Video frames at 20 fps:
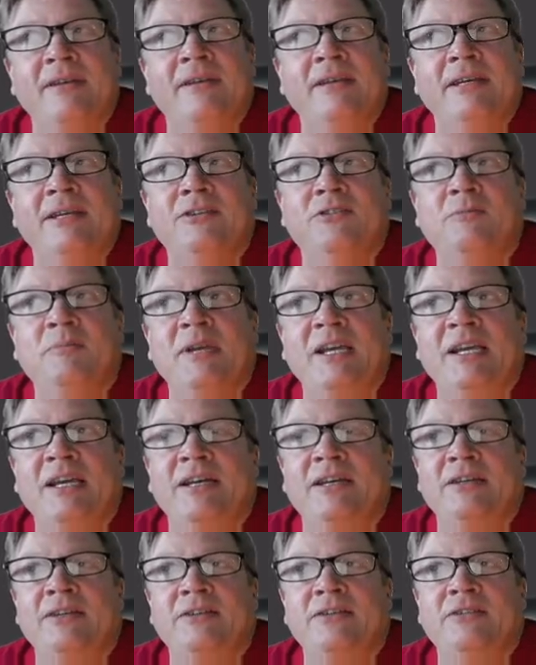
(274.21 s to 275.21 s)
is
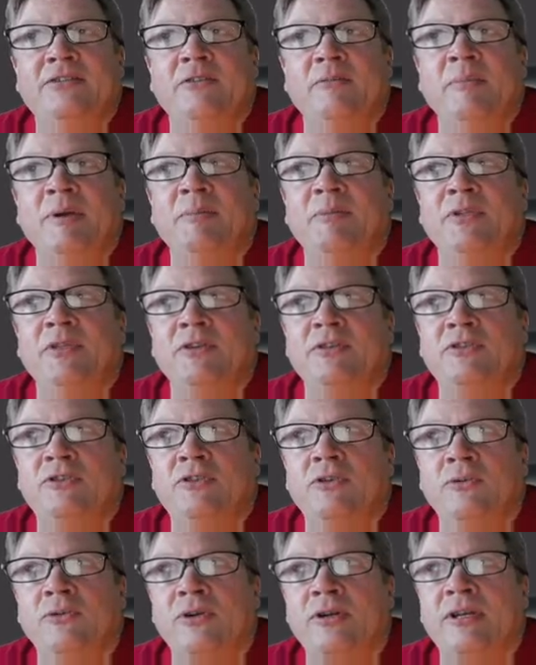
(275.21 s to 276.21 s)
because, remember, the
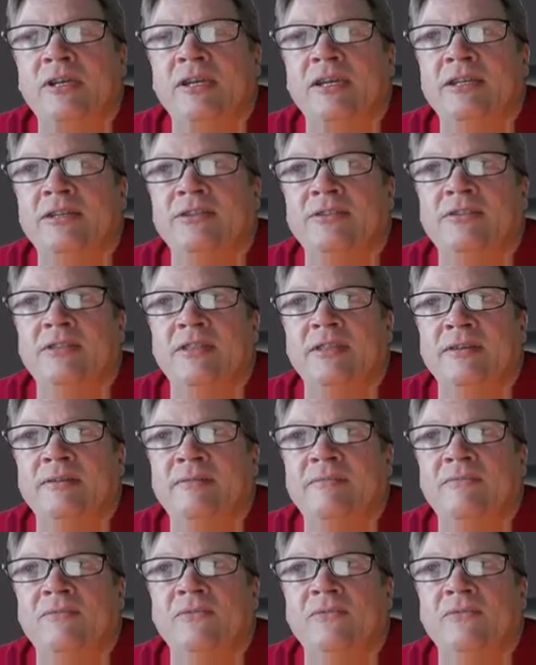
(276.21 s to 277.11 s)
torque is the